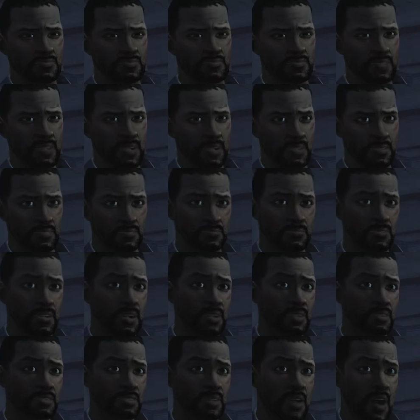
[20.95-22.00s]
I'll take that
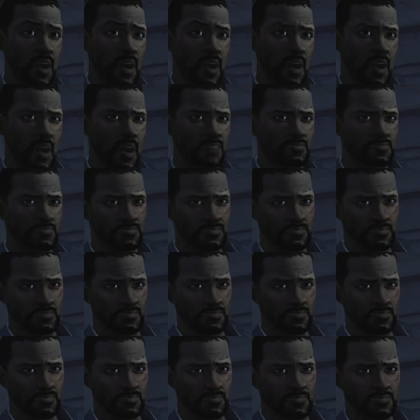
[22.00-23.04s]
battery now.
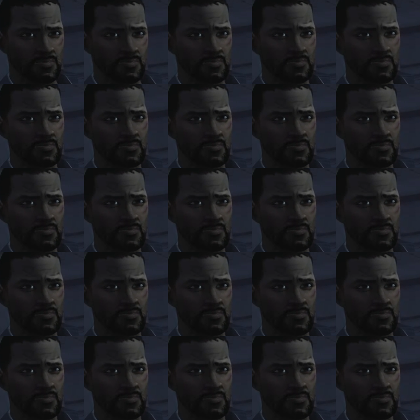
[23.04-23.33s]
Oh,